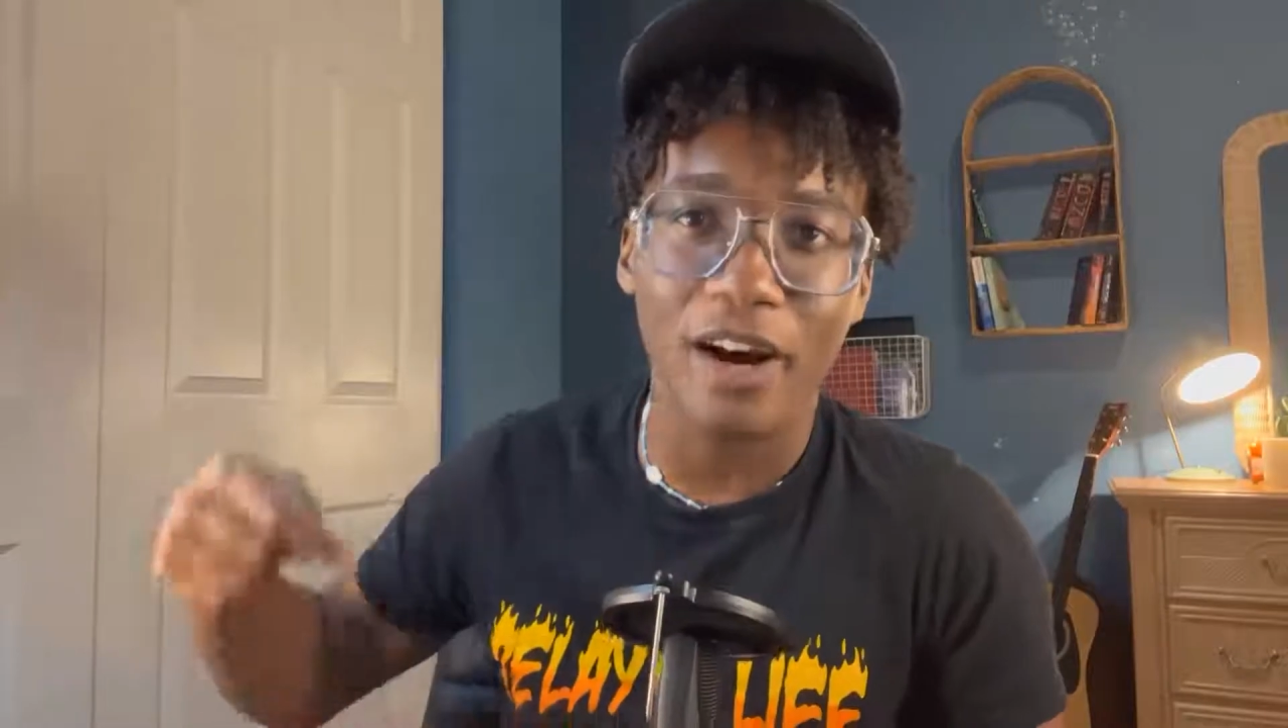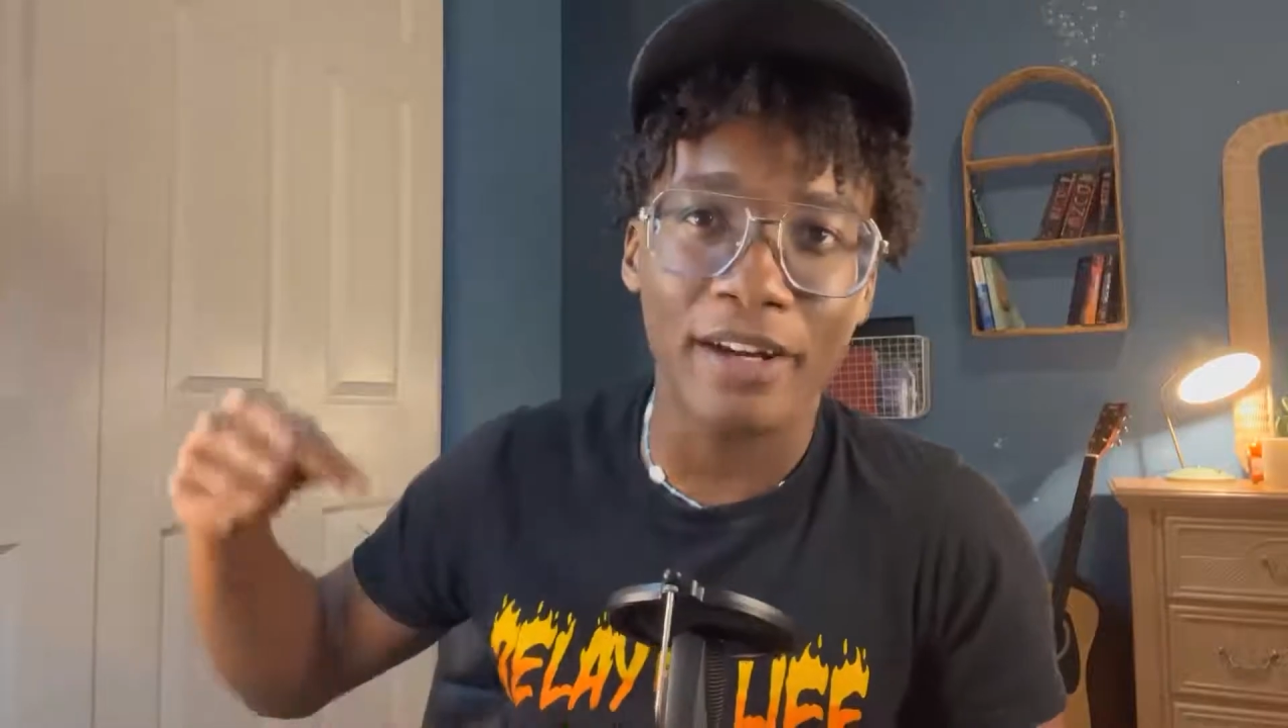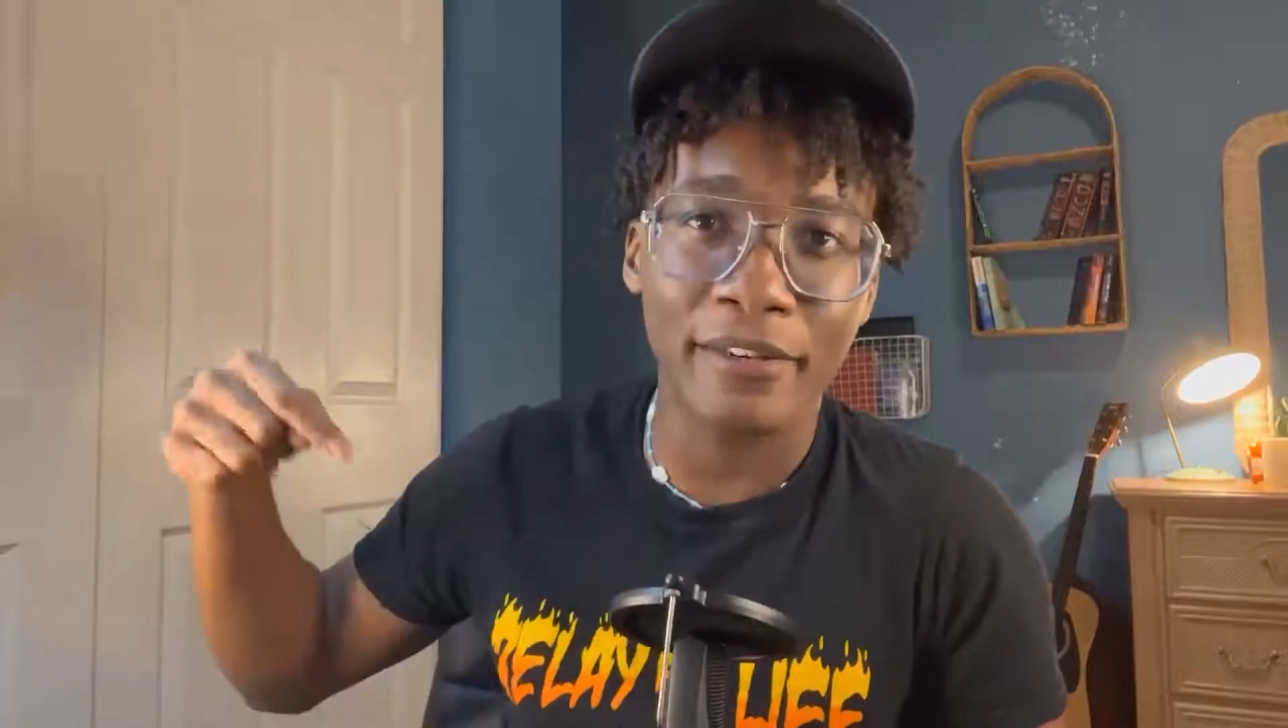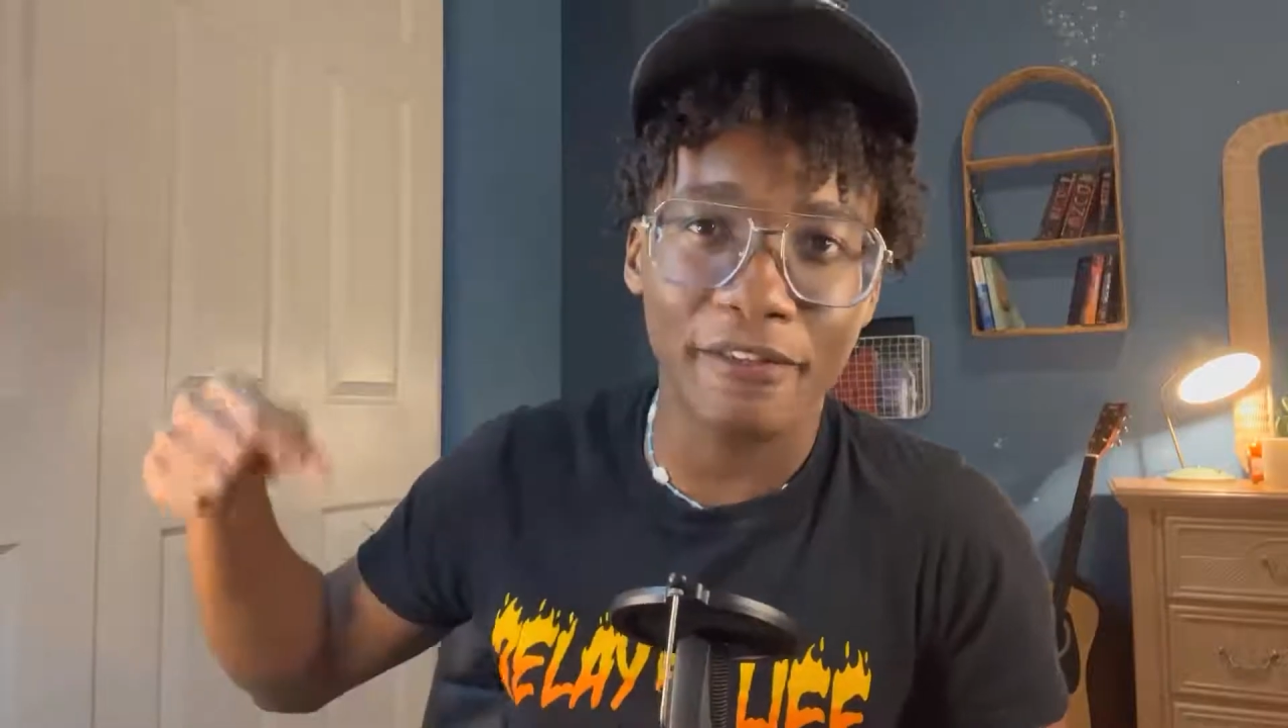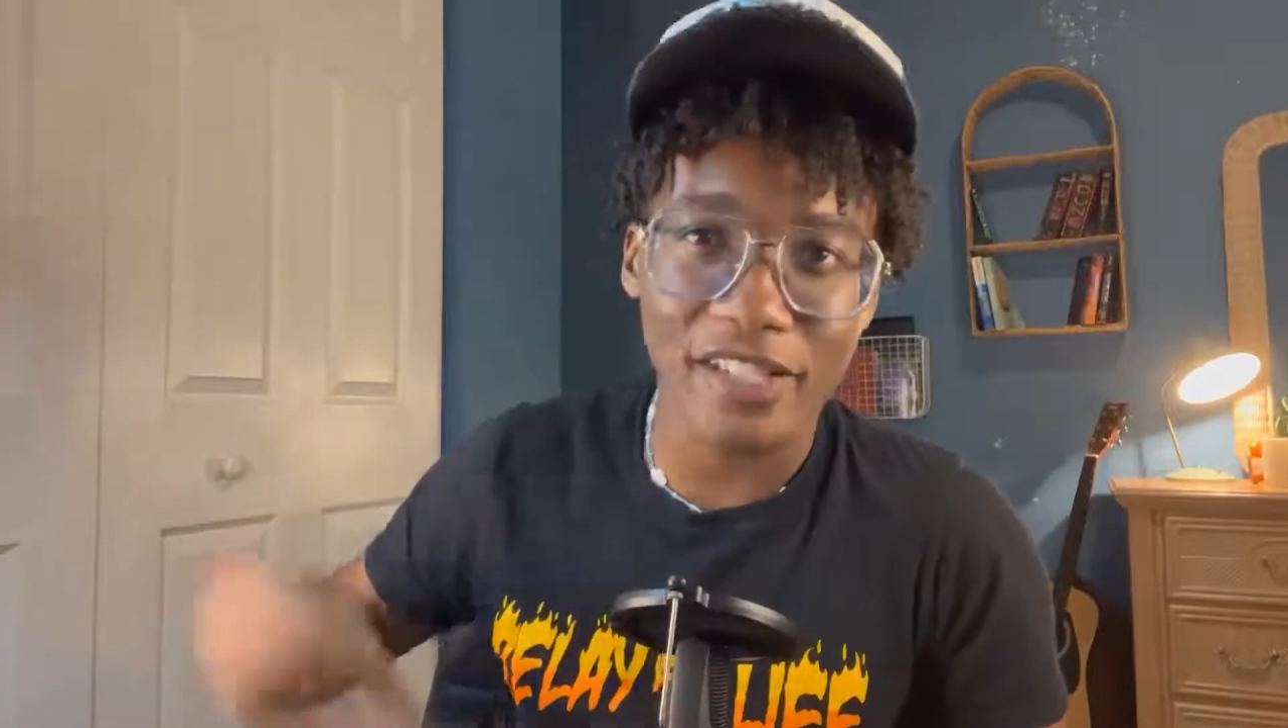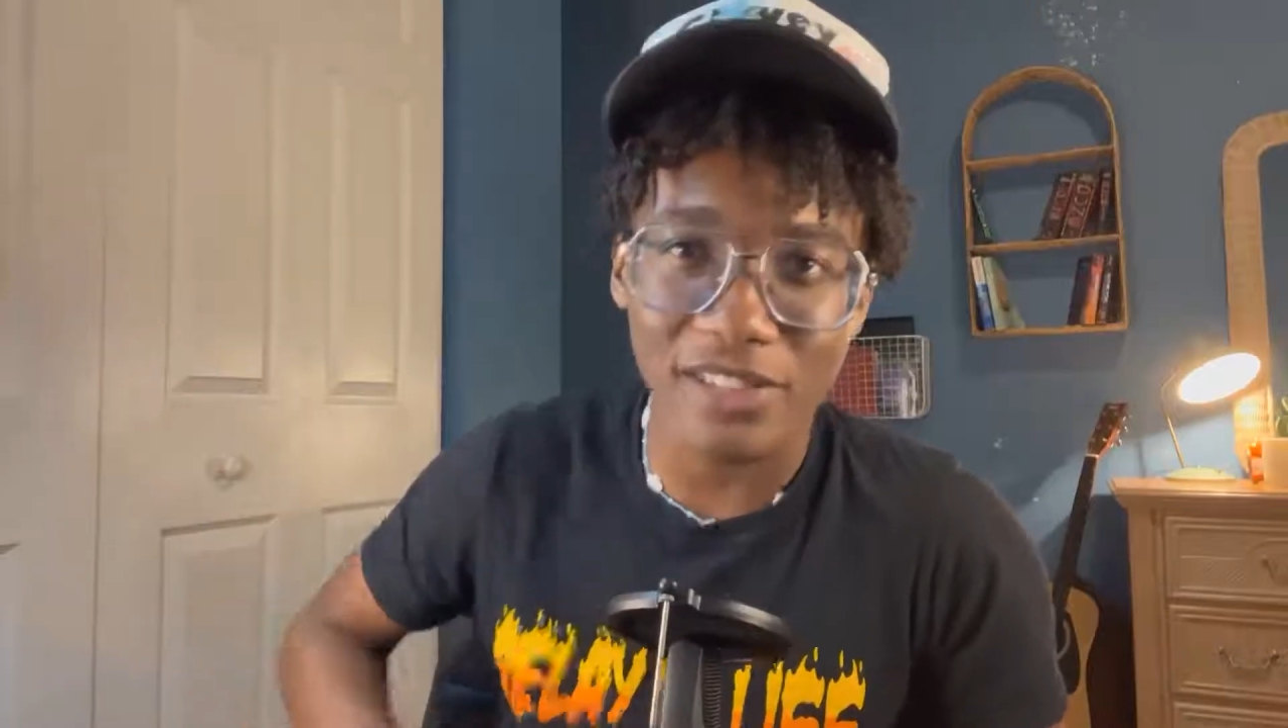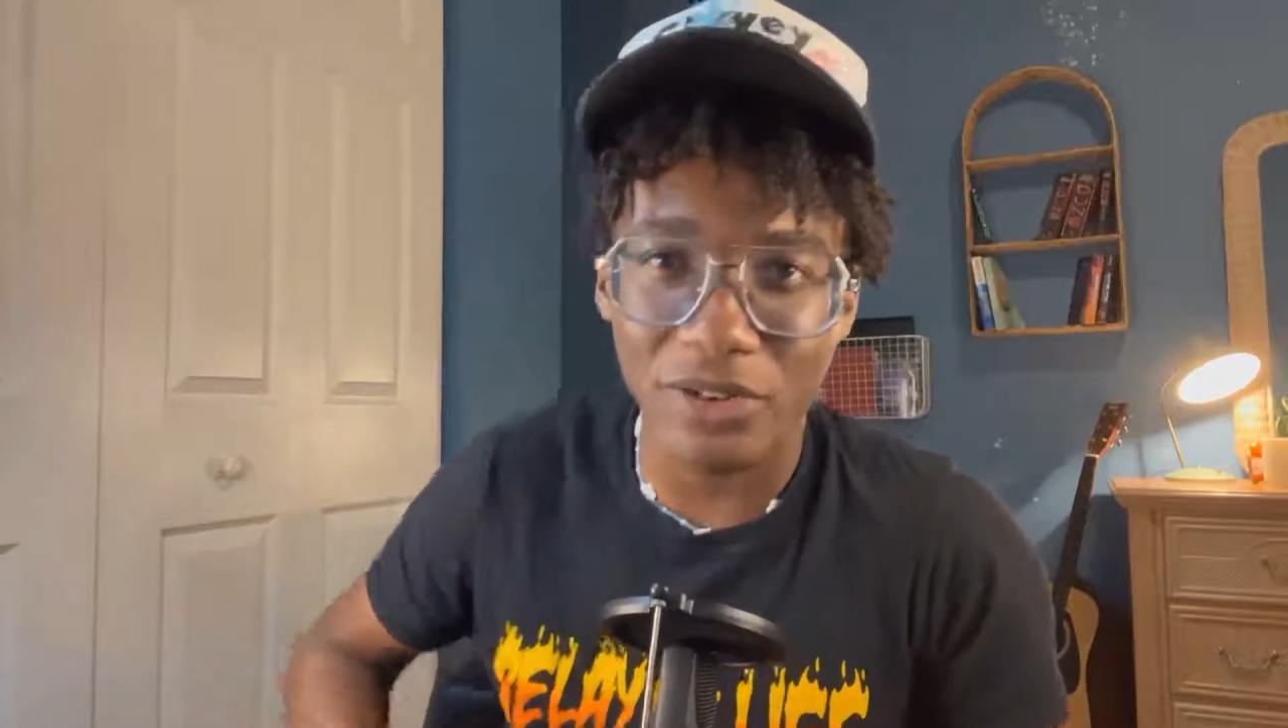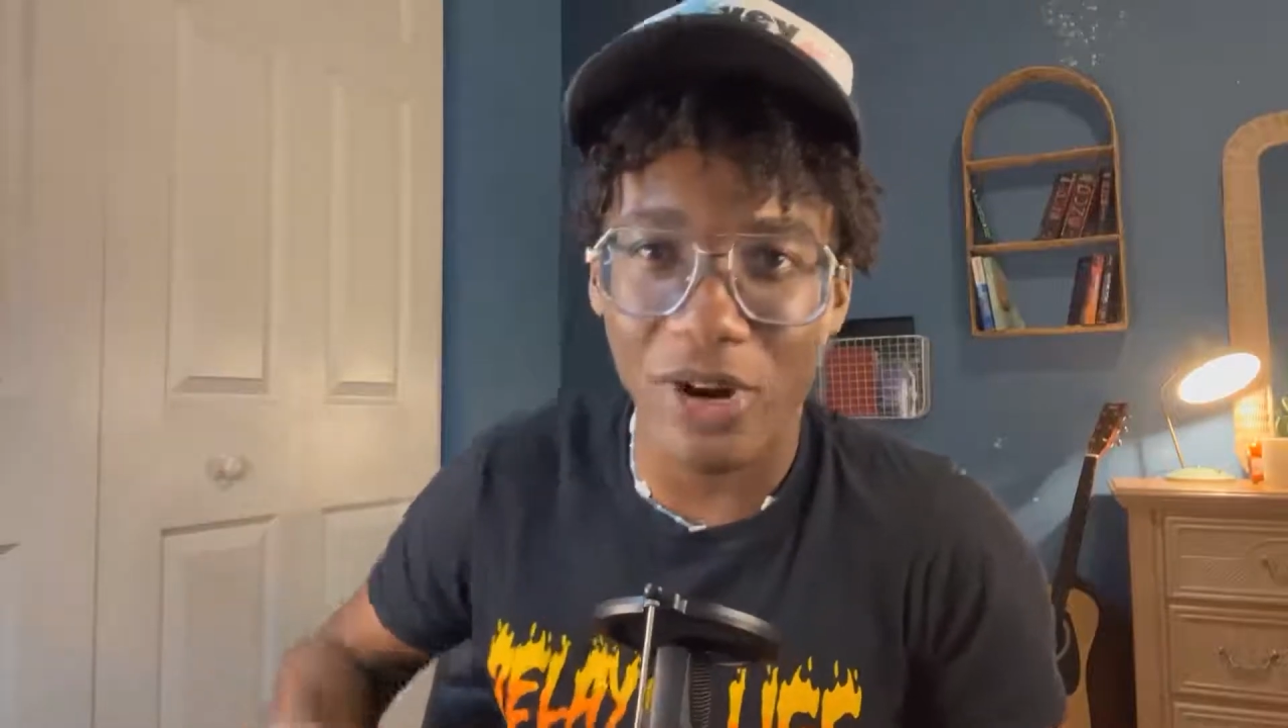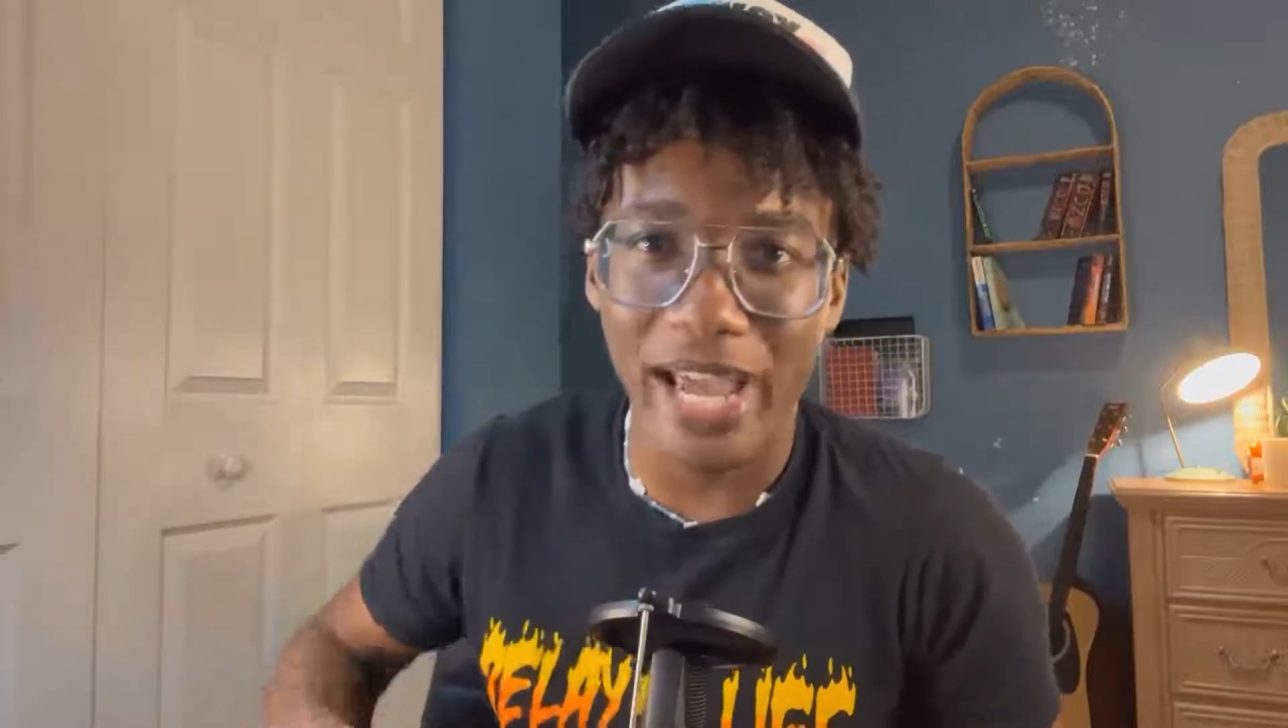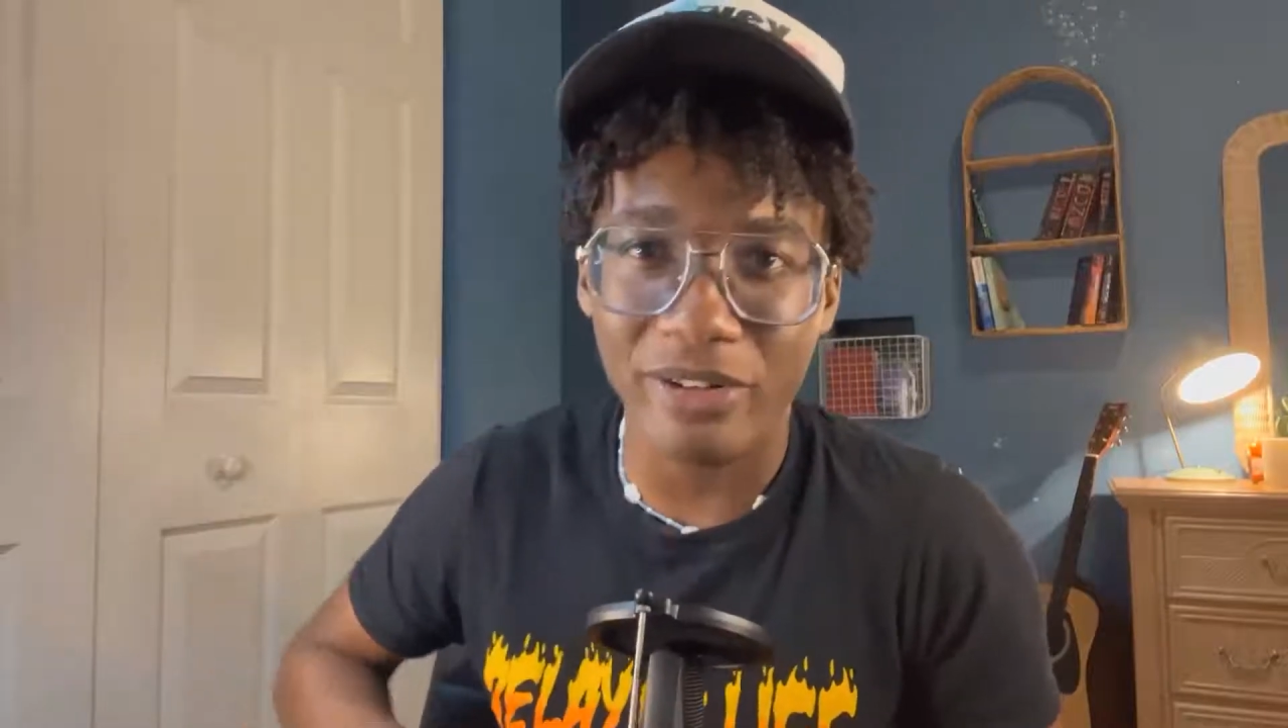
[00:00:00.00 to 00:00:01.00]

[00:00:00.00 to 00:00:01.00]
on physical